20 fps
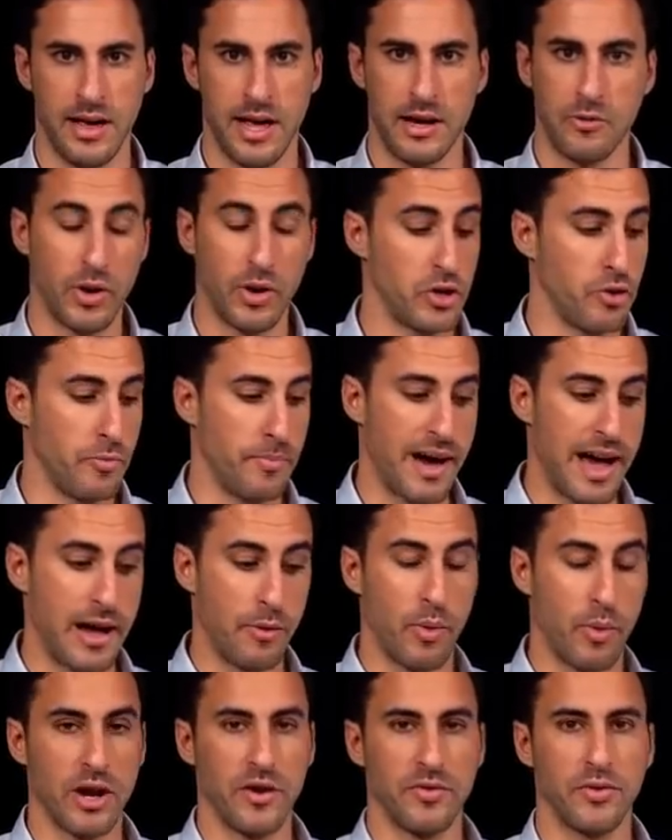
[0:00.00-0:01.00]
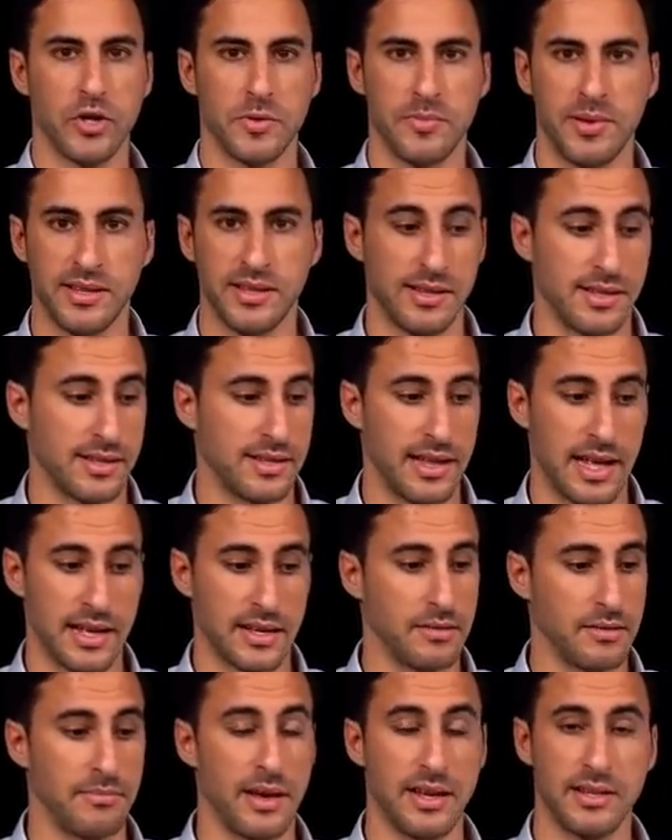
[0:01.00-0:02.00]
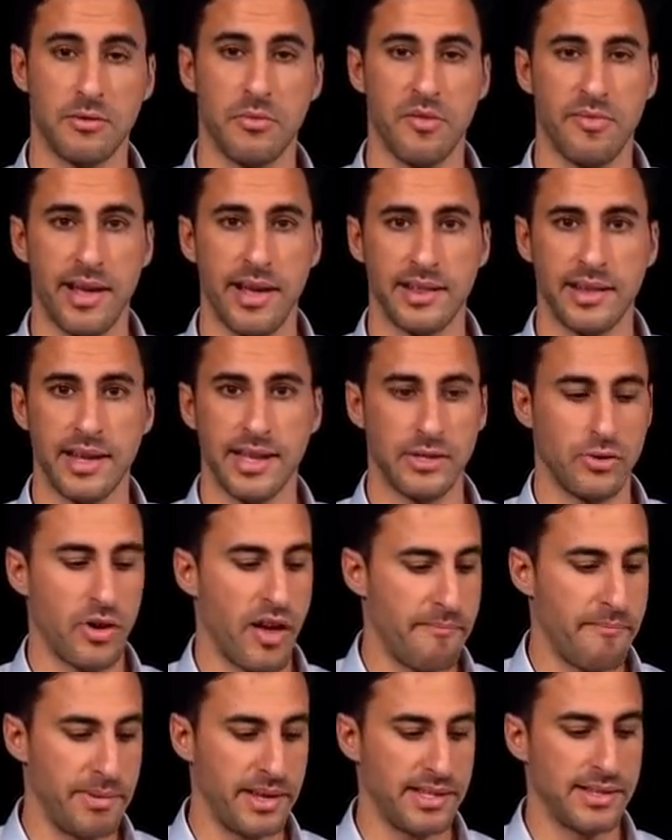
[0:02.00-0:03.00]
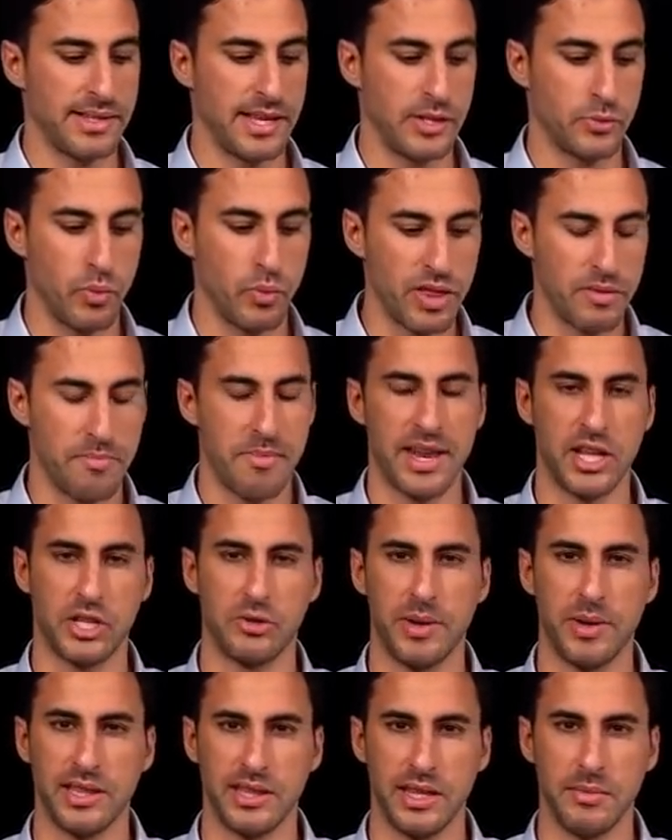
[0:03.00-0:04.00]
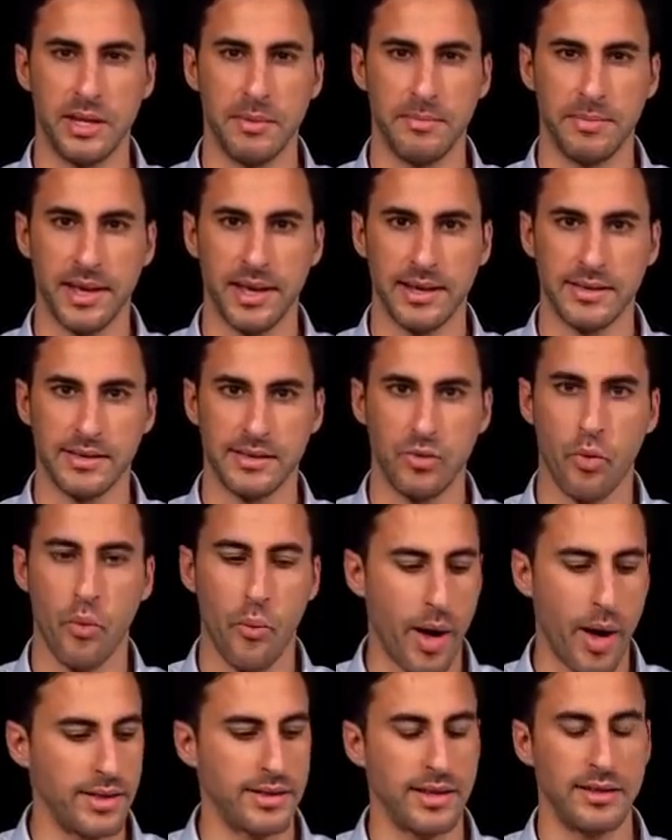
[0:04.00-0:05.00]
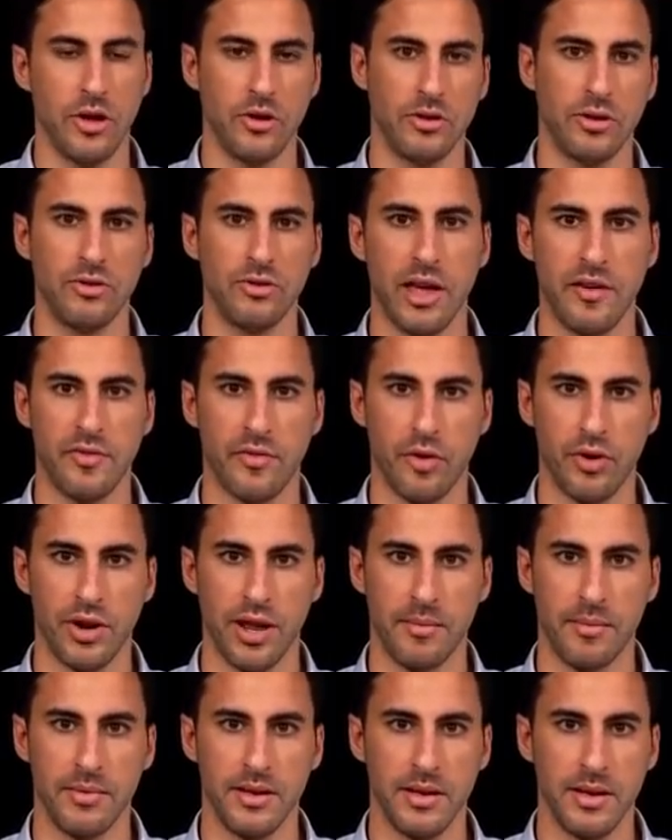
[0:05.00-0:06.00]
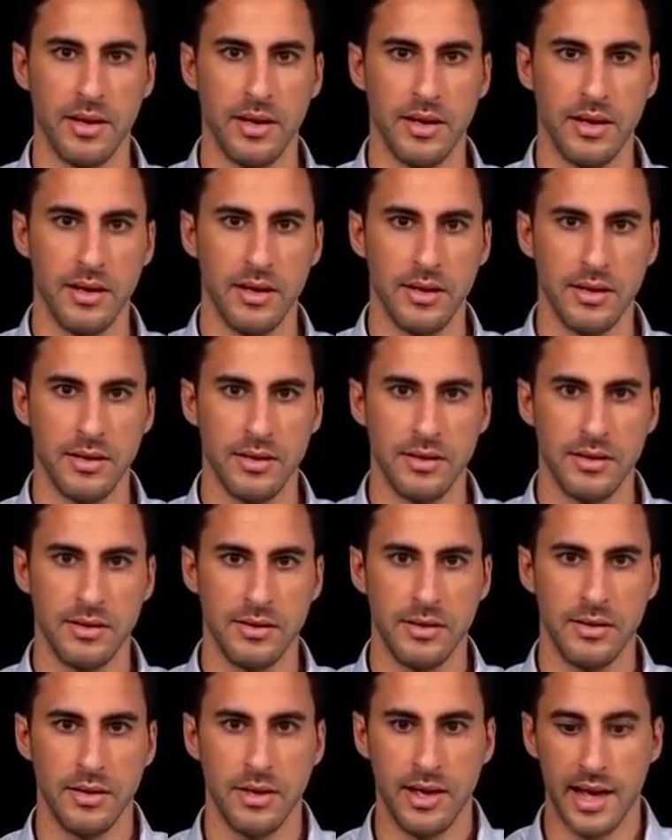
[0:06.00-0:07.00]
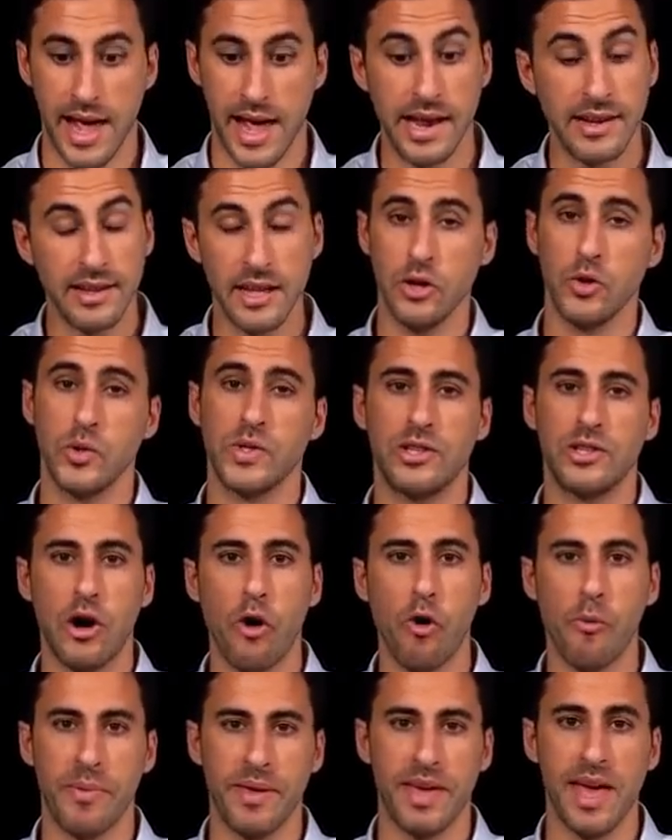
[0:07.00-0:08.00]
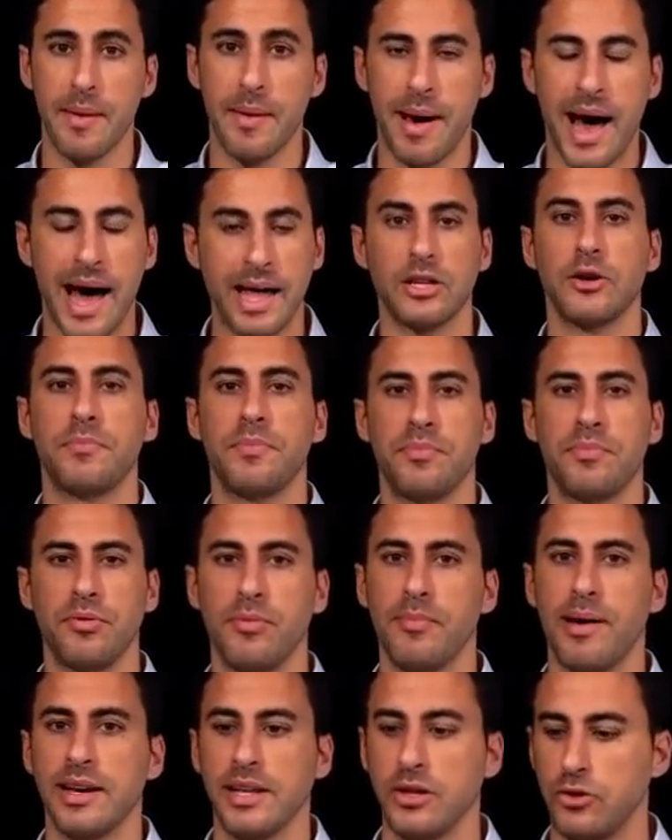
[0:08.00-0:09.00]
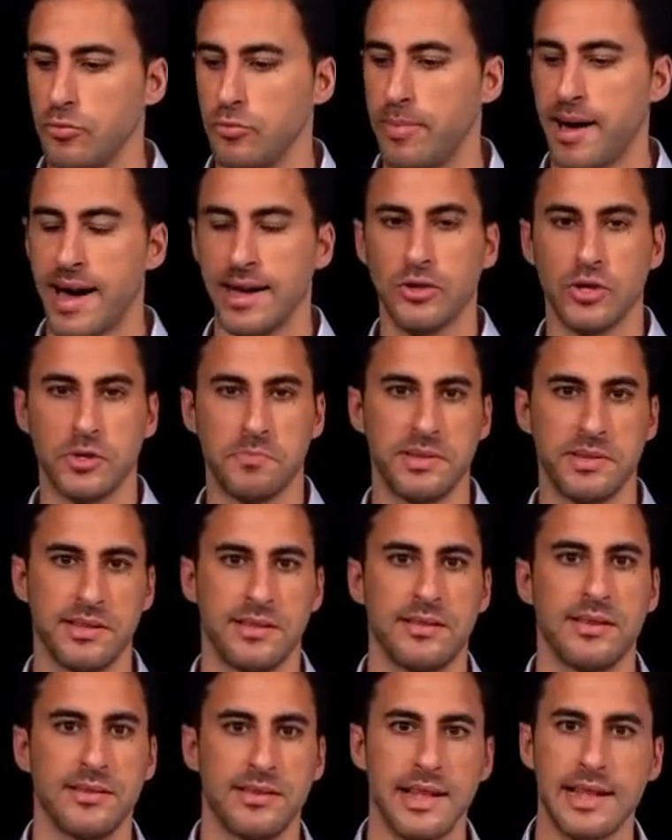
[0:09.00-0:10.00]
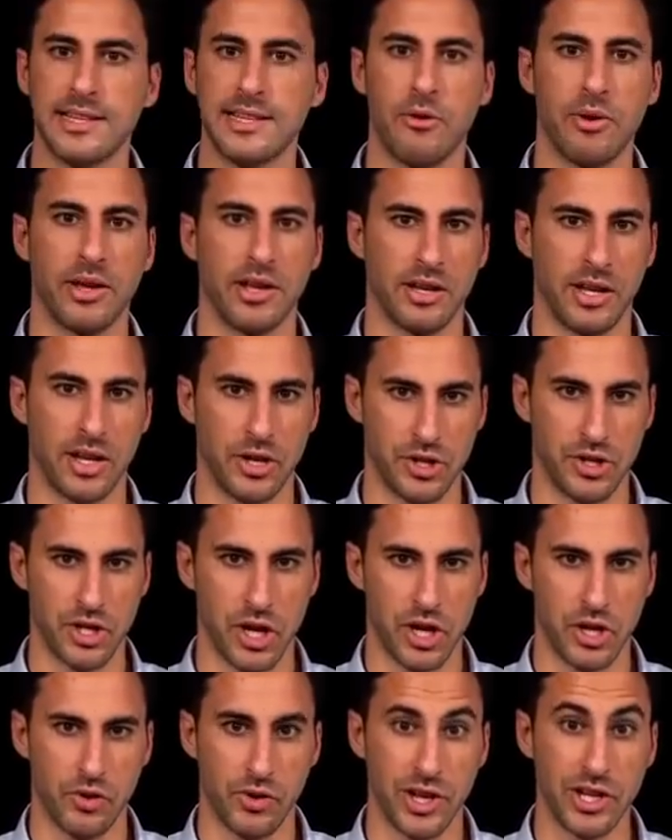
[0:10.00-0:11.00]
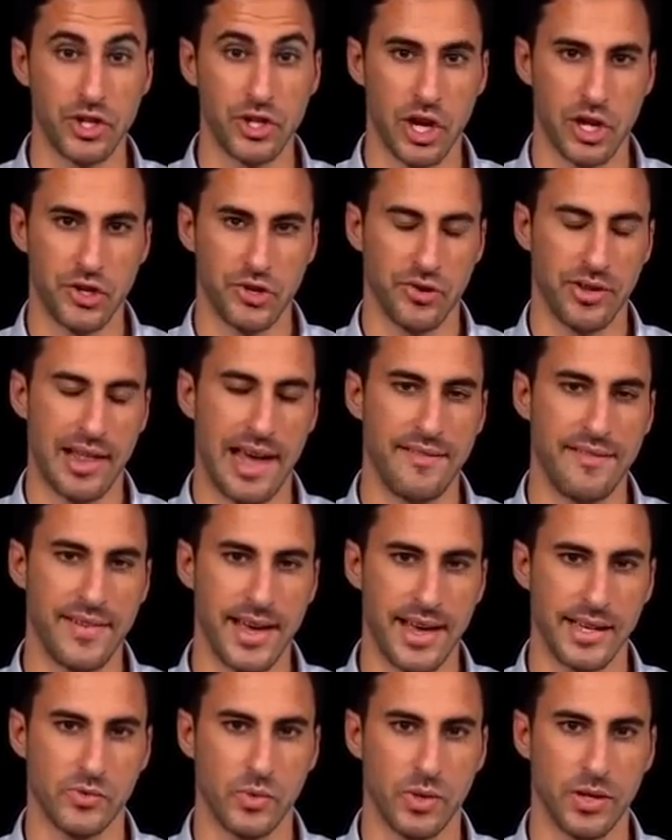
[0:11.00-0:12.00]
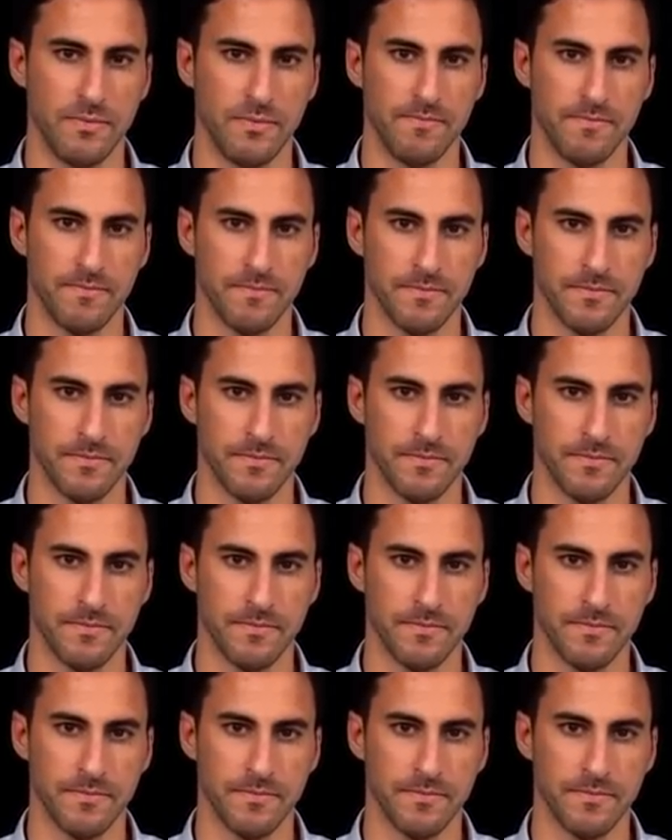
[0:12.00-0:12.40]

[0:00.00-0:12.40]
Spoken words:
And when you buy one of those businesses, like some of my clients who have businesses with management team in place, who run the day-to-day for them, and they used OPM, other people's money, to buy those businesses, that's how you can change your life as well.